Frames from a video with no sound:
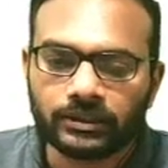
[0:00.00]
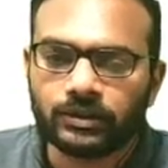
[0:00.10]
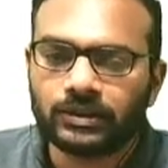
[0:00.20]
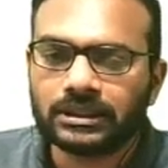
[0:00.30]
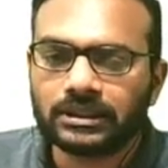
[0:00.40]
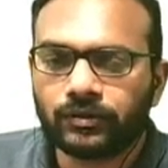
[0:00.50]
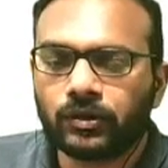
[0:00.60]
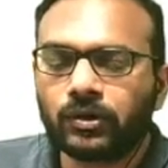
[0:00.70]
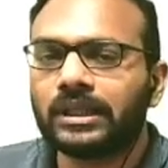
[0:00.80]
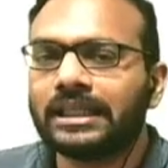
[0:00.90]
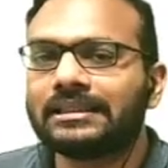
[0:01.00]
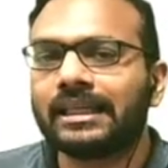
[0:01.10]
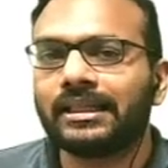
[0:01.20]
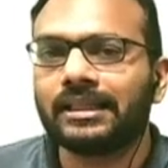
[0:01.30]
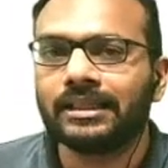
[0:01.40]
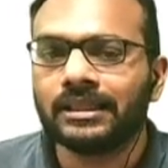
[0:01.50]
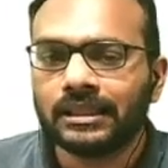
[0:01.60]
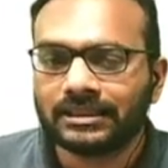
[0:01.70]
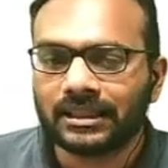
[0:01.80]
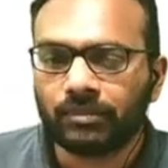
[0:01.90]
2. Just follow exactly the
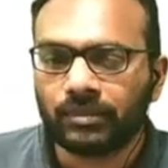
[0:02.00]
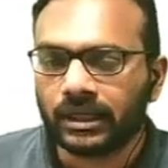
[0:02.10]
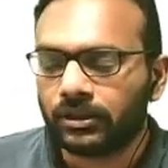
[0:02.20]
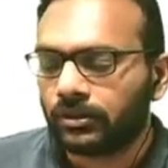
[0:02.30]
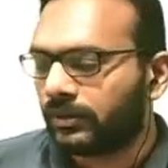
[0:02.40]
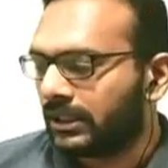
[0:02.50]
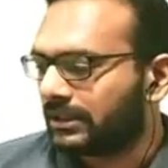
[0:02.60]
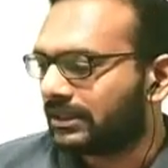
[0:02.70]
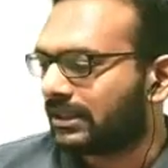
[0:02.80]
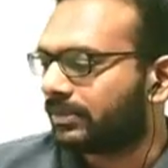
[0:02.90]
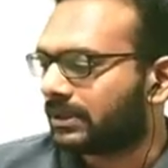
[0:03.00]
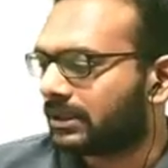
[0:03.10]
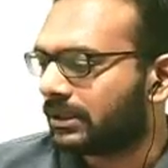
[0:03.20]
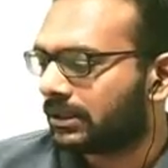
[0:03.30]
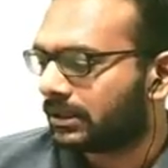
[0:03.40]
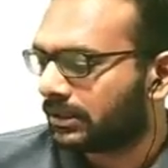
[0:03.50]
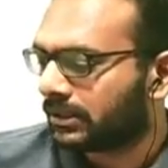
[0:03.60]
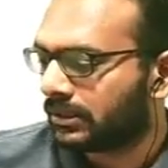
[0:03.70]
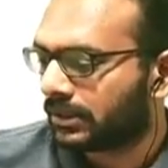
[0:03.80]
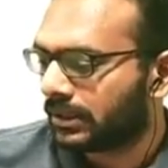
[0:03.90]
same kind of steps.
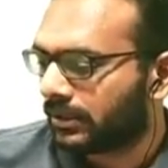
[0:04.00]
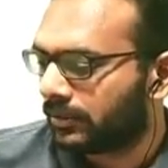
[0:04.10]
Okay.